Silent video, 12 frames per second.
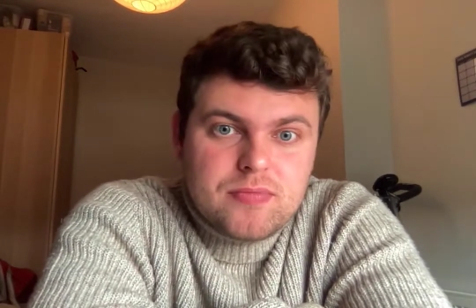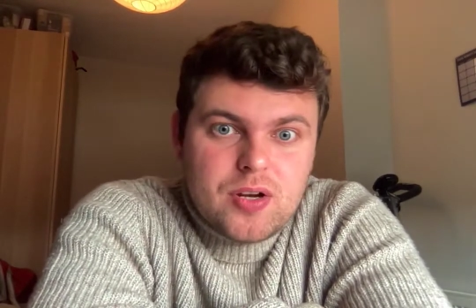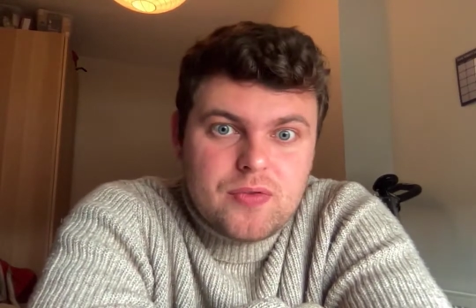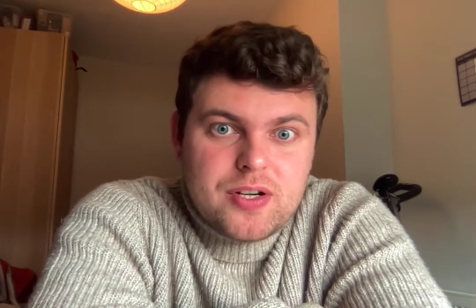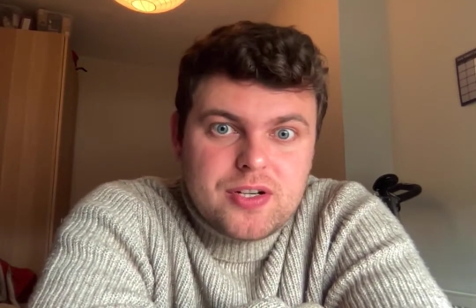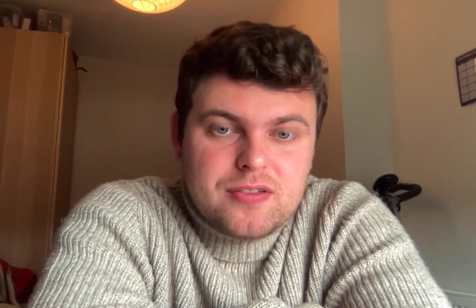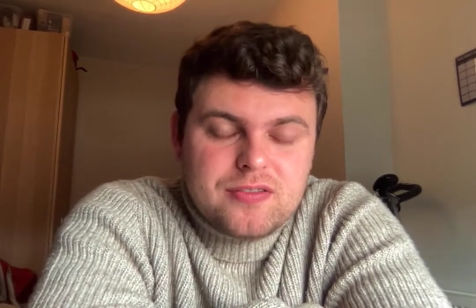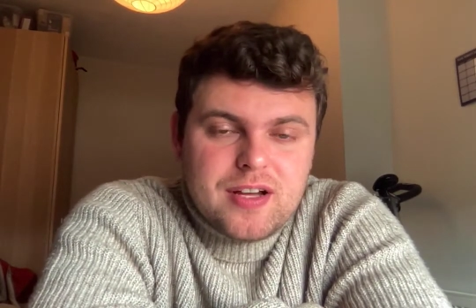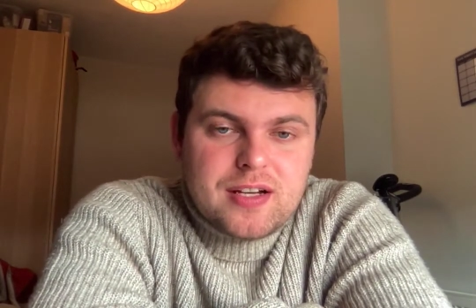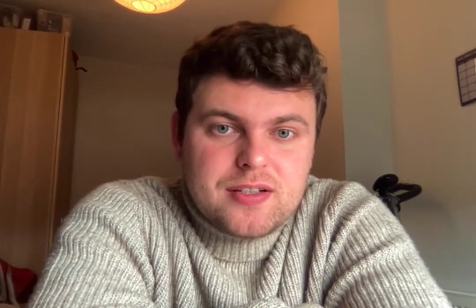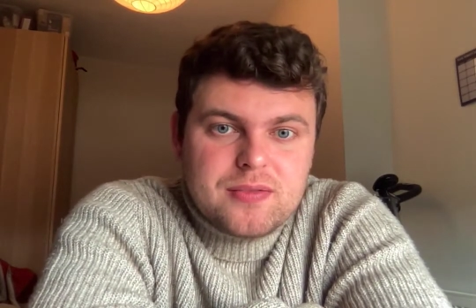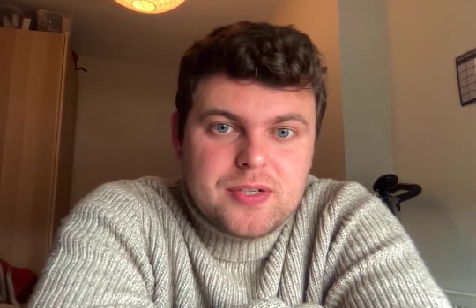original
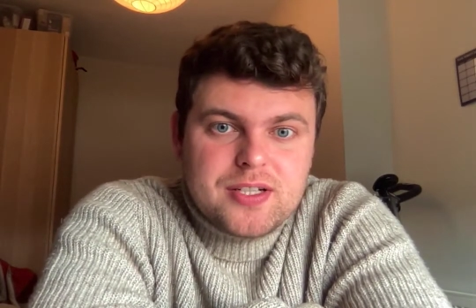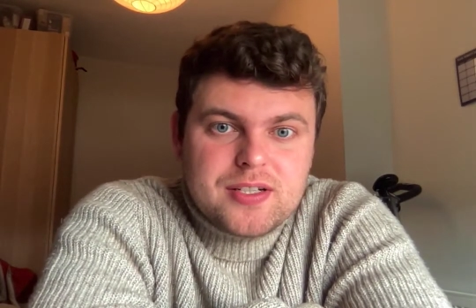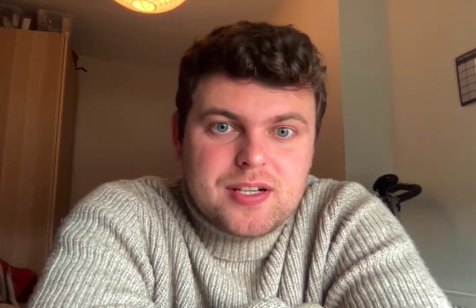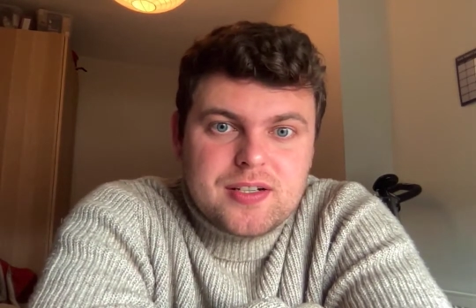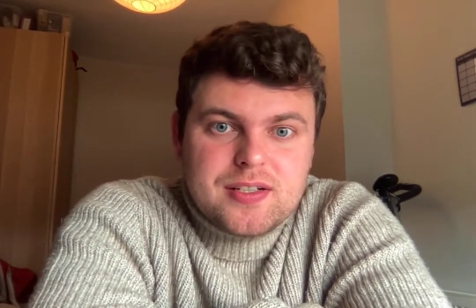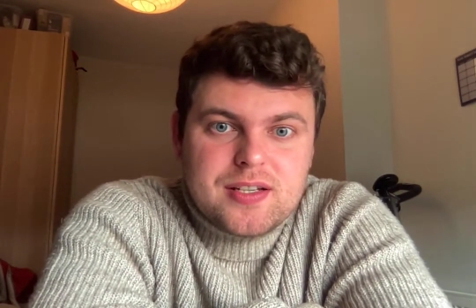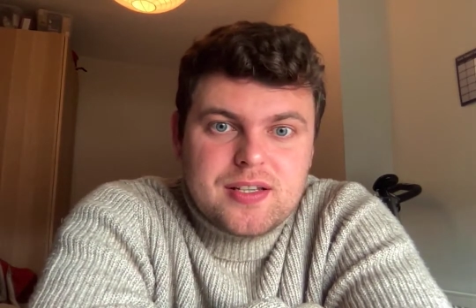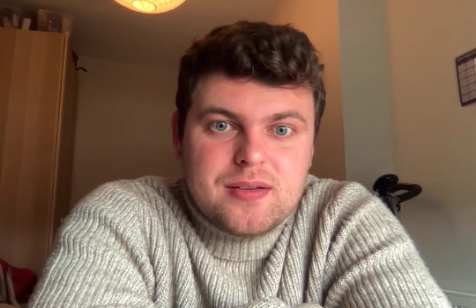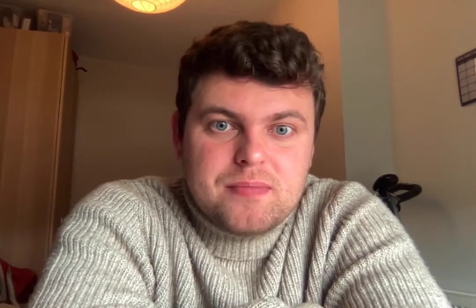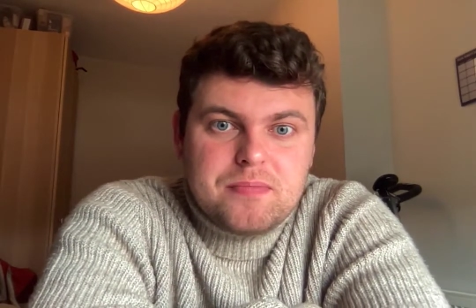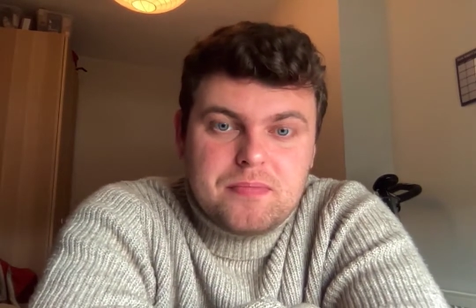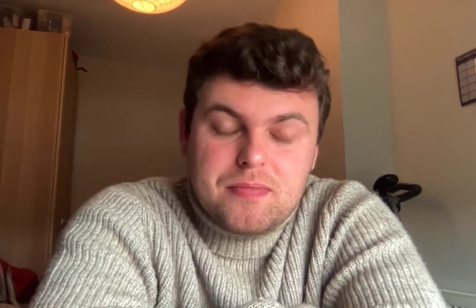fact that we discussed in the
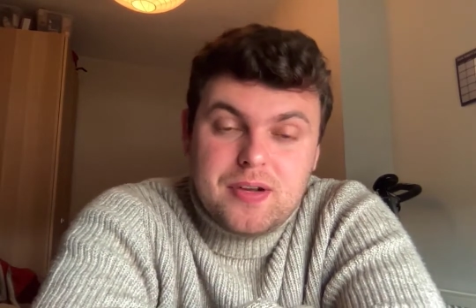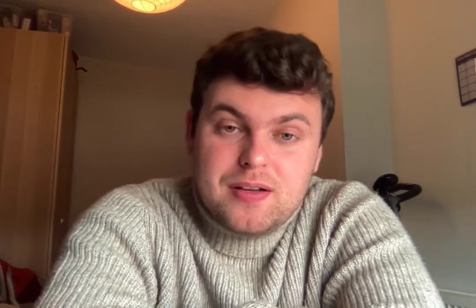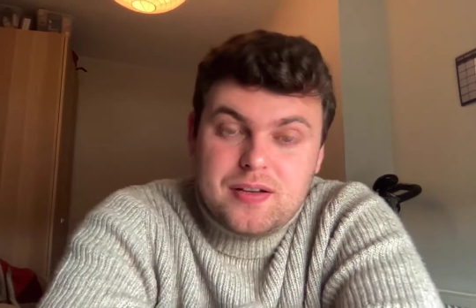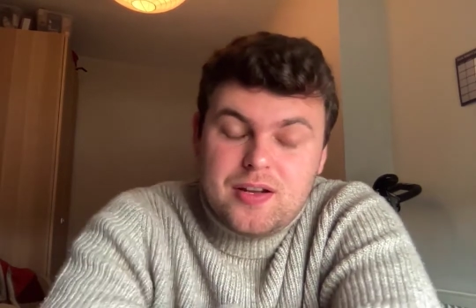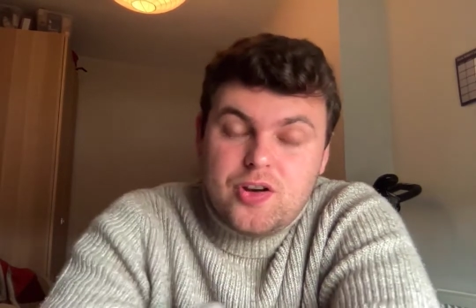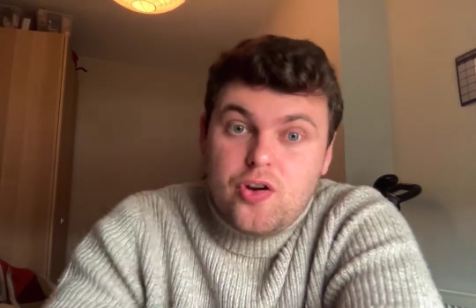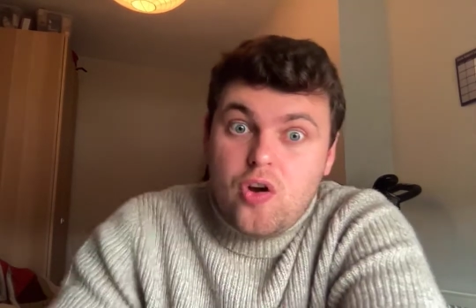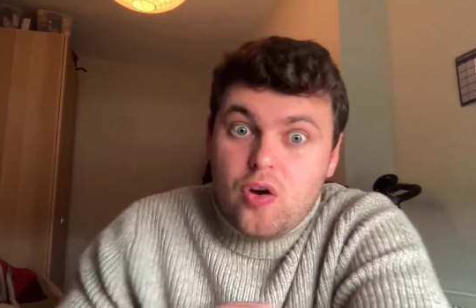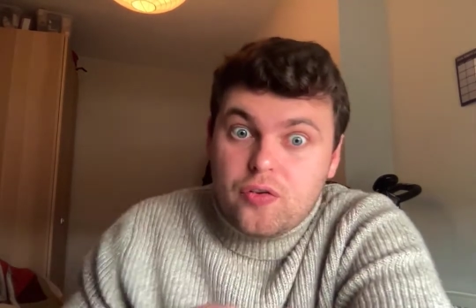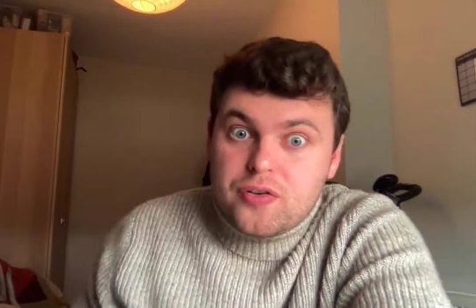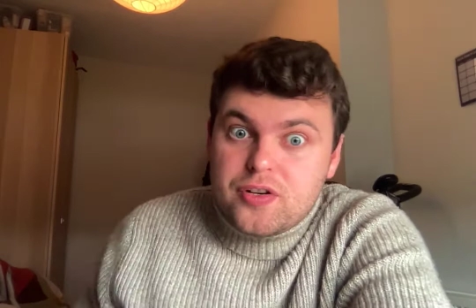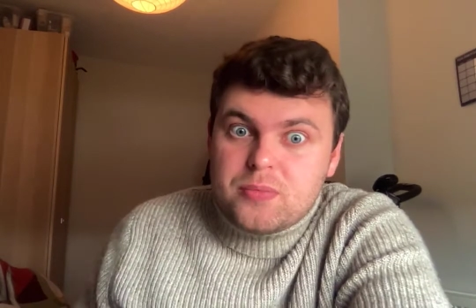
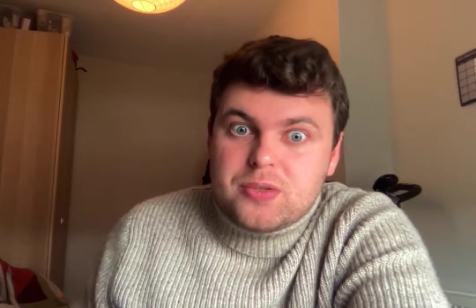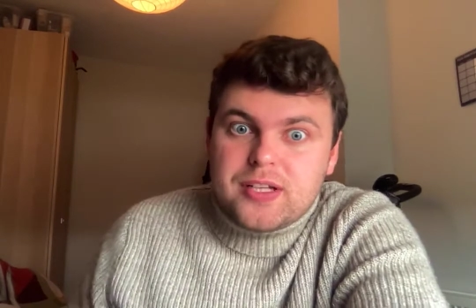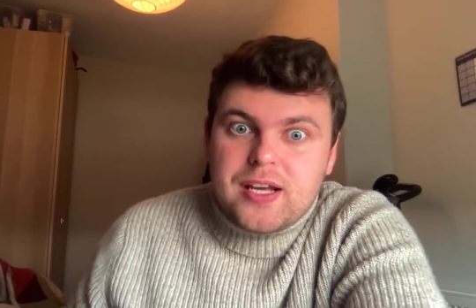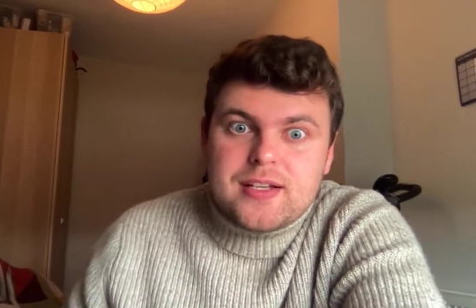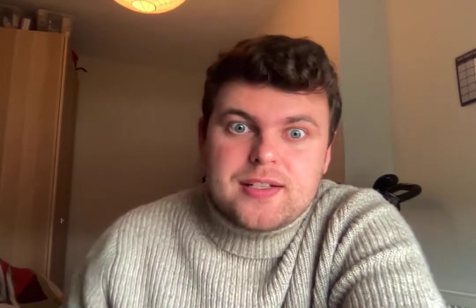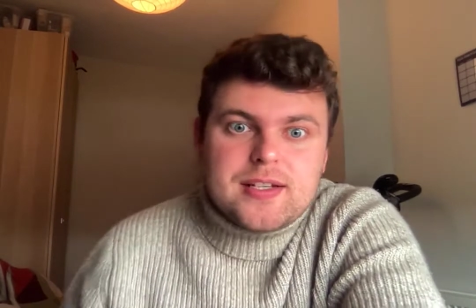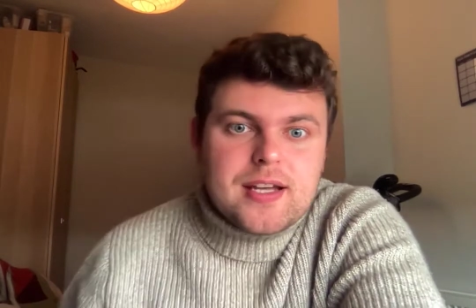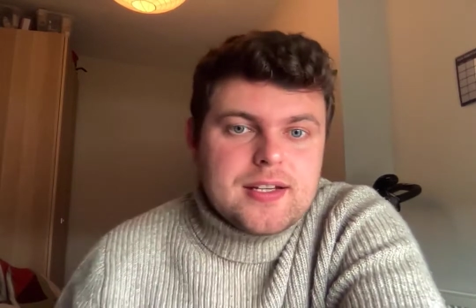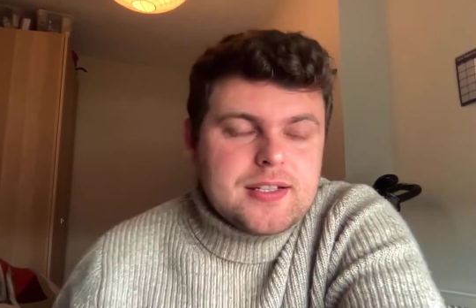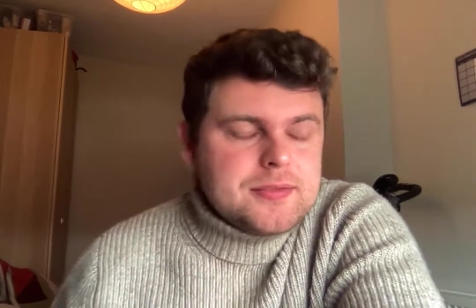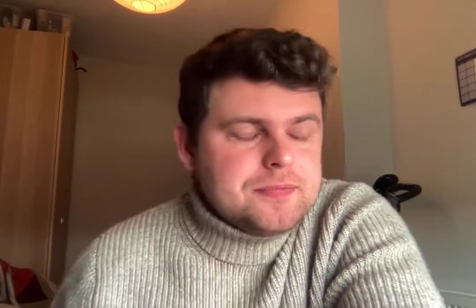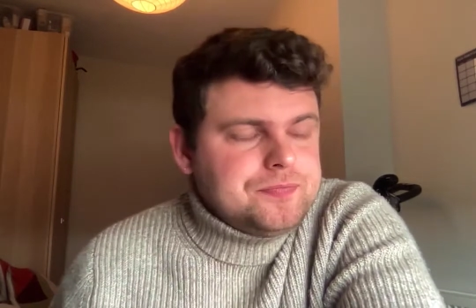non-double negated case.